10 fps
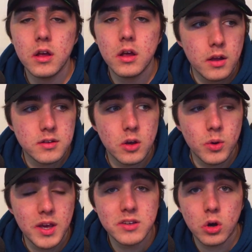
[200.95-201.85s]
So
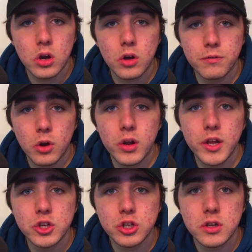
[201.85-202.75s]
he's got a lot of
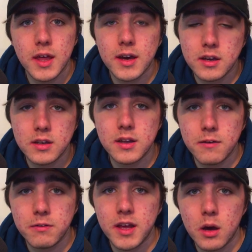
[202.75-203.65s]
knowledge that could
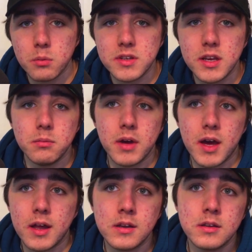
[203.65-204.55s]
definitely help the team,
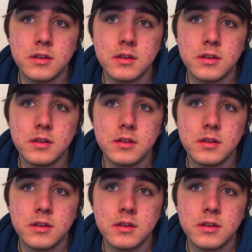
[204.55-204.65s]
and